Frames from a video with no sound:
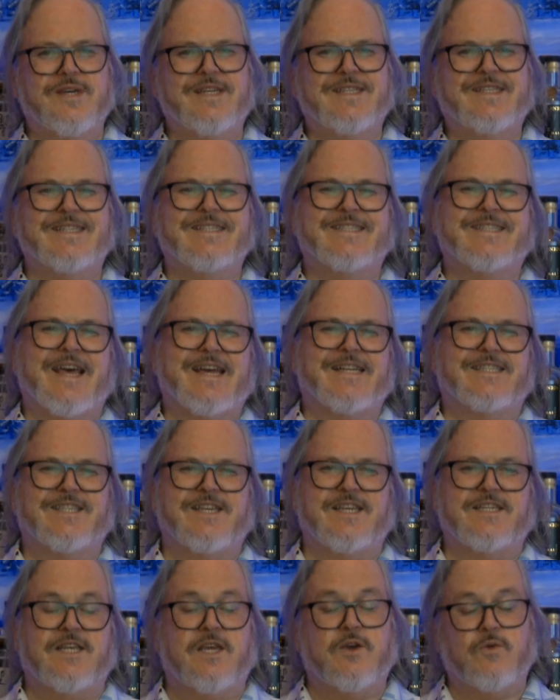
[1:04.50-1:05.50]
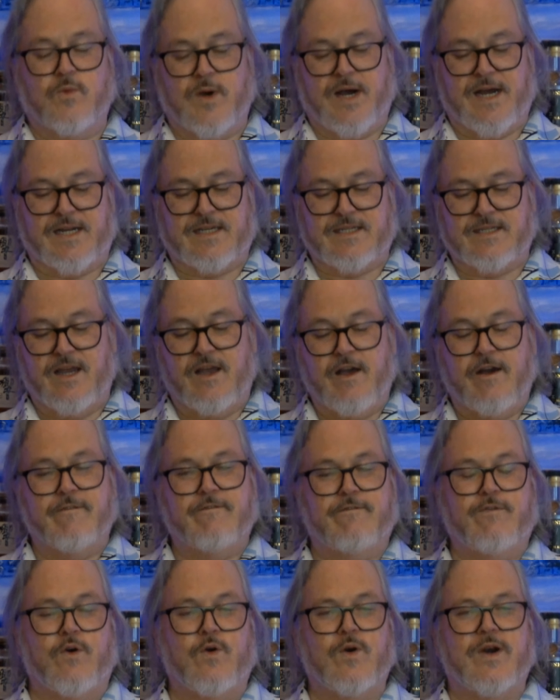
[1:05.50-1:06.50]
reasons that's easy. 1,
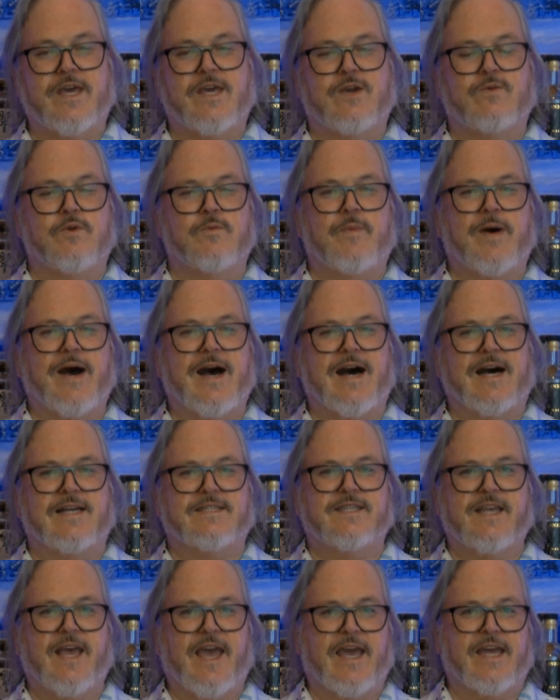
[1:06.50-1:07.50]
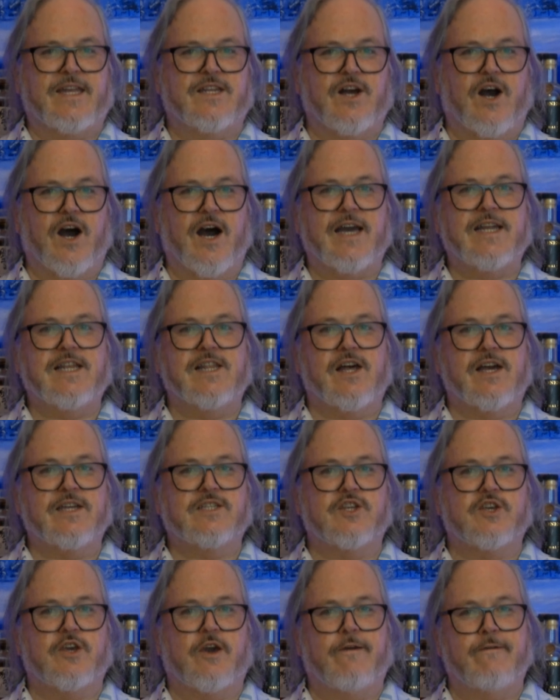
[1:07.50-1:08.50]
4 equal parts, and I'd like
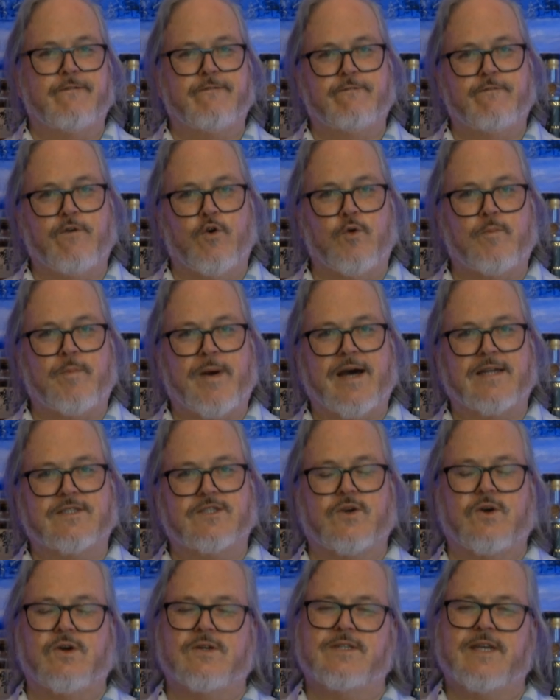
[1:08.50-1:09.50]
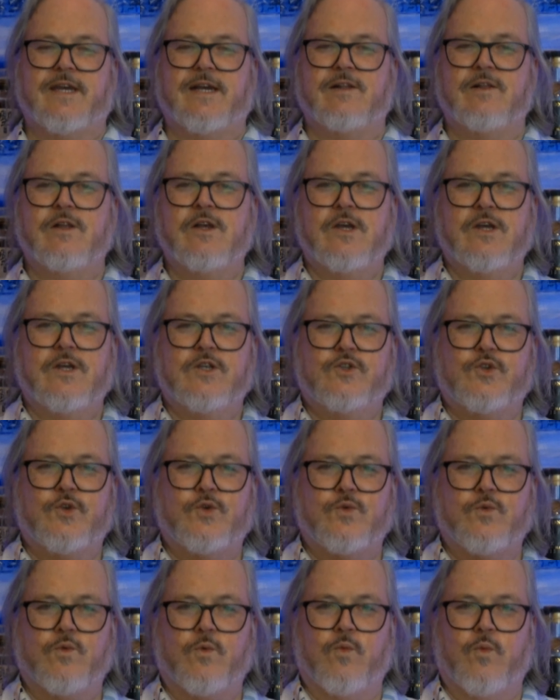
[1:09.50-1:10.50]
to go 4 parts cocktail
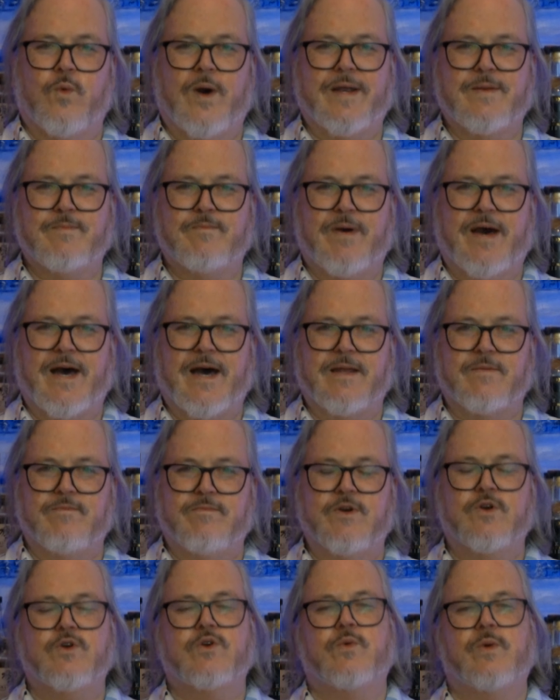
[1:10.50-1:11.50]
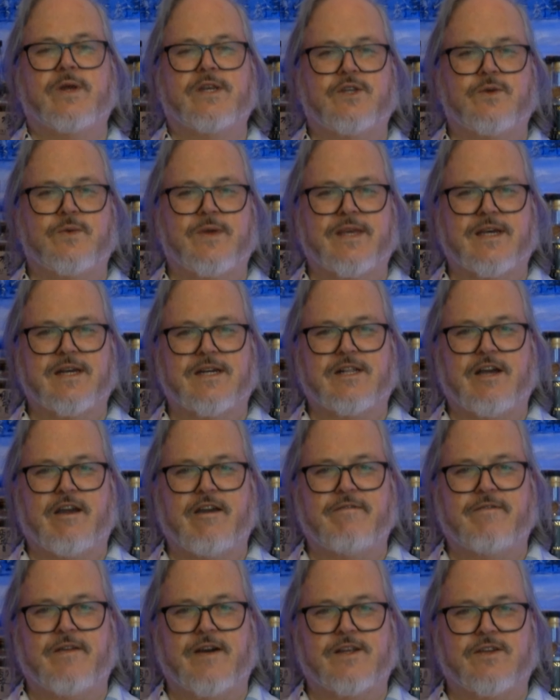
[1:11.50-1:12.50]
to 1 part milk when doing a
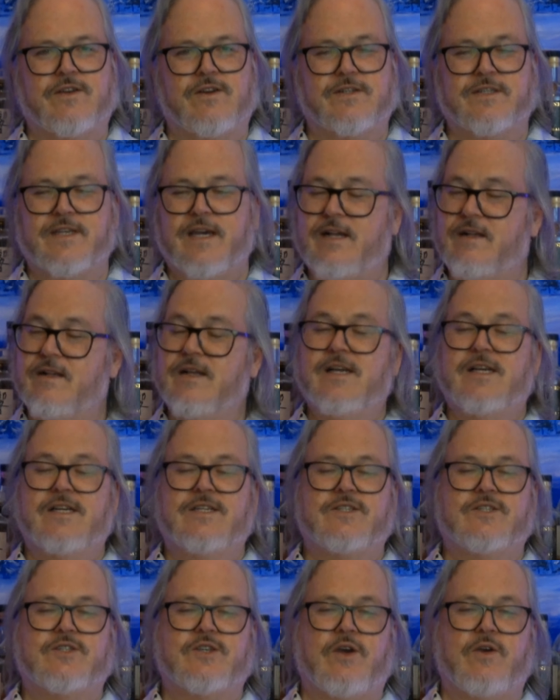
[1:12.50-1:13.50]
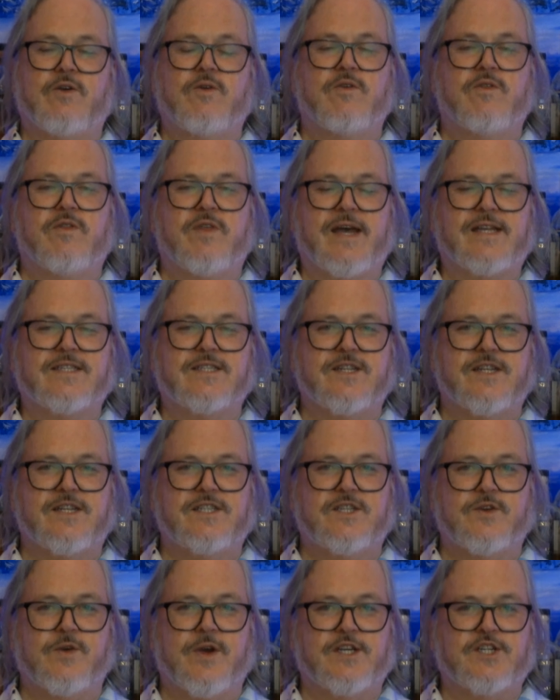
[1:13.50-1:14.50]
clarified cocktail. So that's an easy